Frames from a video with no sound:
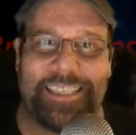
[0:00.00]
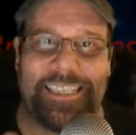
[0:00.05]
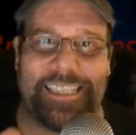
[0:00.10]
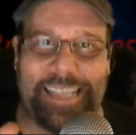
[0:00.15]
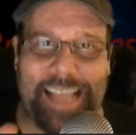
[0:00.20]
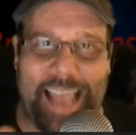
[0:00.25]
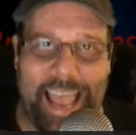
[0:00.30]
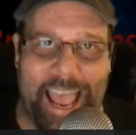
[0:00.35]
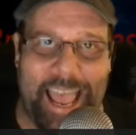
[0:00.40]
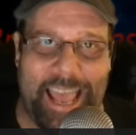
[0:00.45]

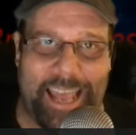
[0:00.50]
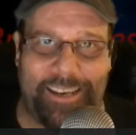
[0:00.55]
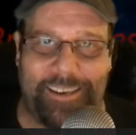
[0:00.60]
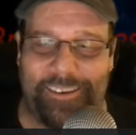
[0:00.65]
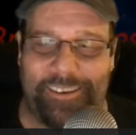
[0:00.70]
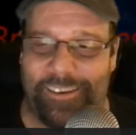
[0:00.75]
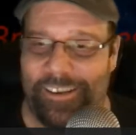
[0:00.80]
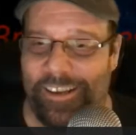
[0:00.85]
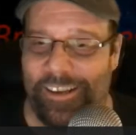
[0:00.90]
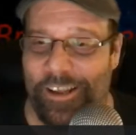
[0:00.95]

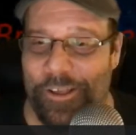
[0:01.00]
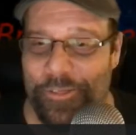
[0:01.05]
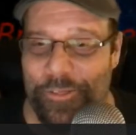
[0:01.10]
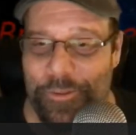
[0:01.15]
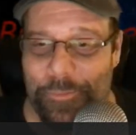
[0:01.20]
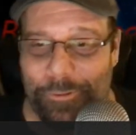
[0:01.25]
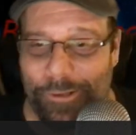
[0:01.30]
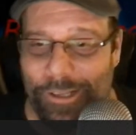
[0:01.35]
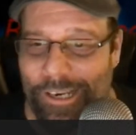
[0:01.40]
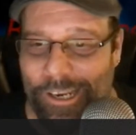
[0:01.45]
stand
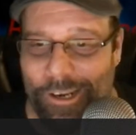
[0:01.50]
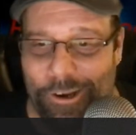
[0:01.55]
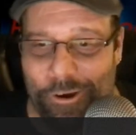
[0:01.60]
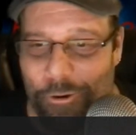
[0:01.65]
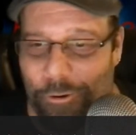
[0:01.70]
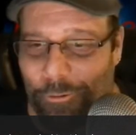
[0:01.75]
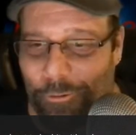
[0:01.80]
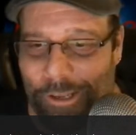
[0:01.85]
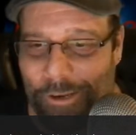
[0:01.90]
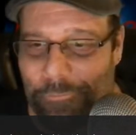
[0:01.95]
the bloody
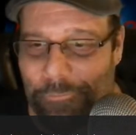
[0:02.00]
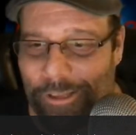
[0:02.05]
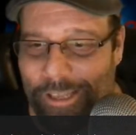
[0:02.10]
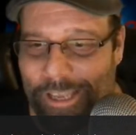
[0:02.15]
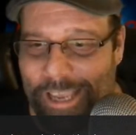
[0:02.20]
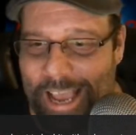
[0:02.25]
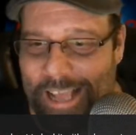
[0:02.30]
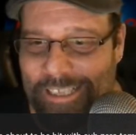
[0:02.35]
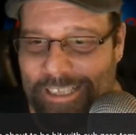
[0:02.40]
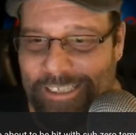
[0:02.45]
cold. I
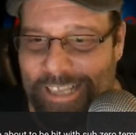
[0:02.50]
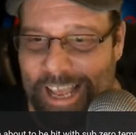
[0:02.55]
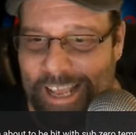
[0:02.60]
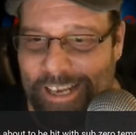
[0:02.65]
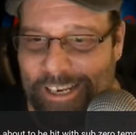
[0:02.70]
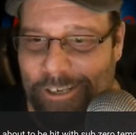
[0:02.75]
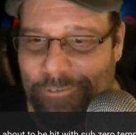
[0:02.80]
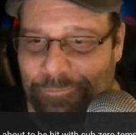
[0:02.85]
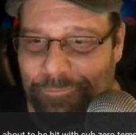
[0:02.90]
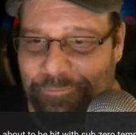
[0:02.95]
really can't
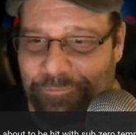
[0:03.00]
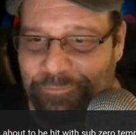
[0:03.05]
stand it.